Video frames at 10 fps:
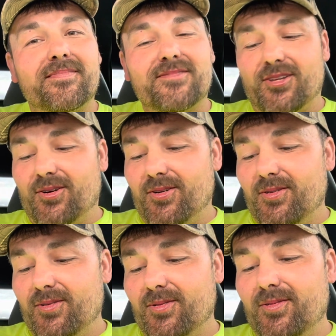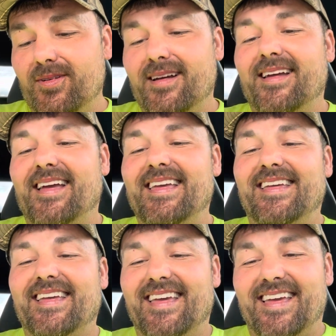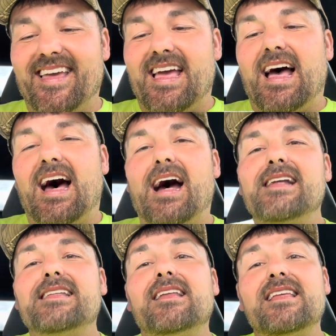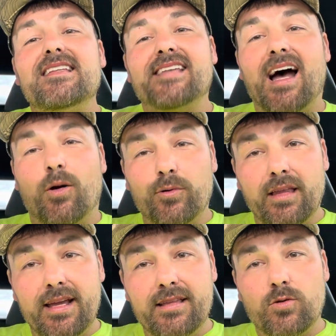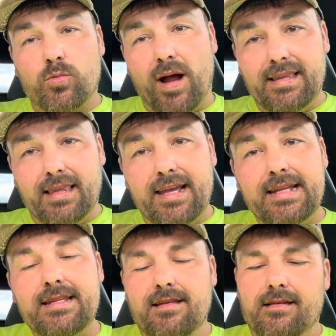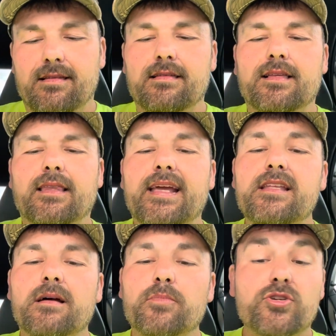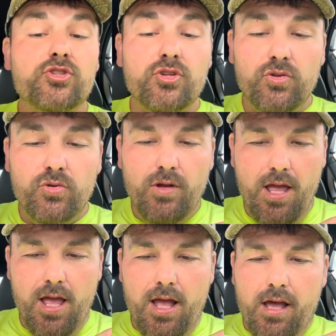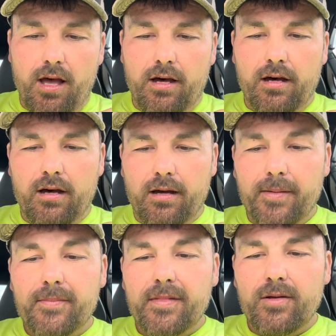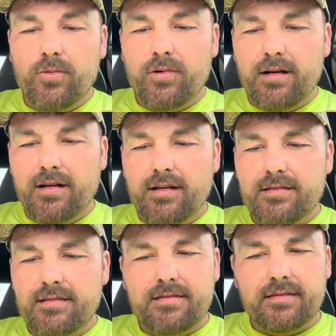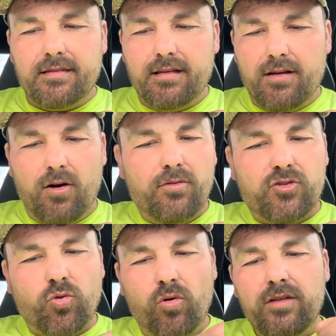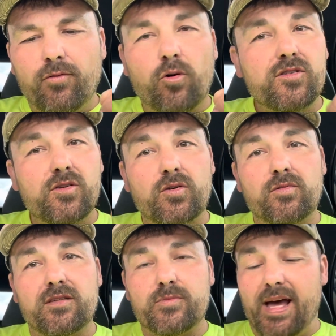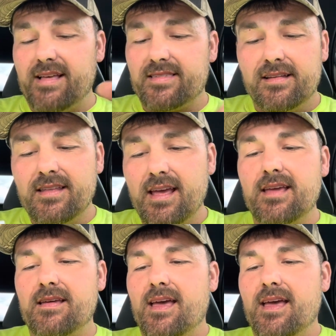So I did the tower lane, the right lane, lane number 2. It was on the 24th, so this past Sunday,